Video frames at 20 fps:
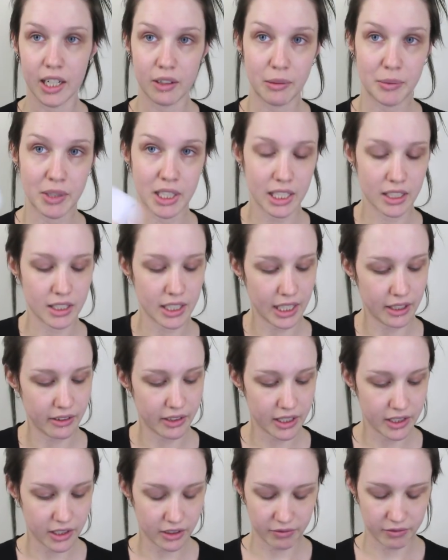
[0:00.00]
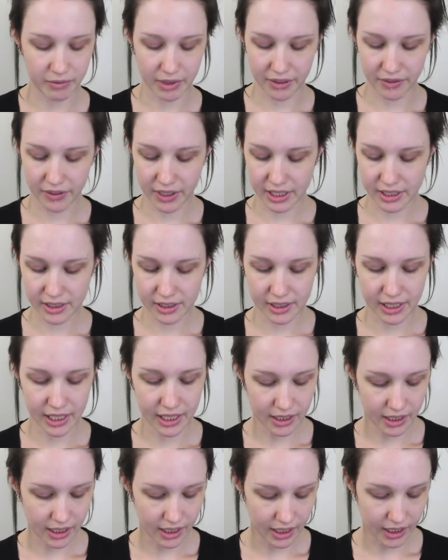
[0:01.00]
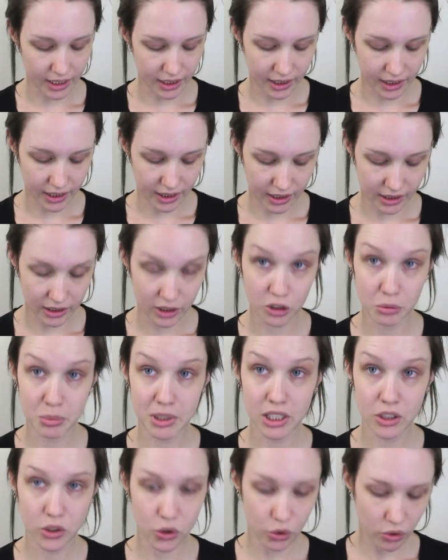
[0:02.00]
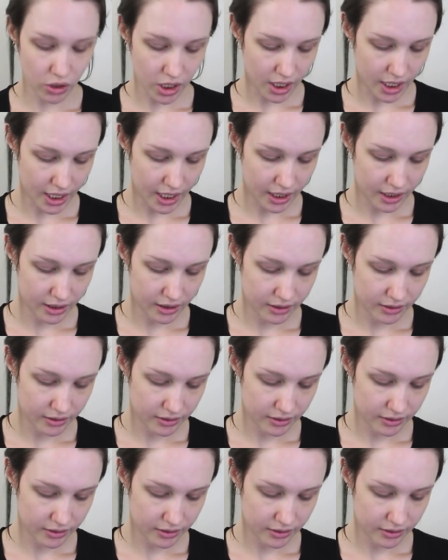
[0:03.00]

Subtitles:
and rub that into areas of my face that I get a little bit dry.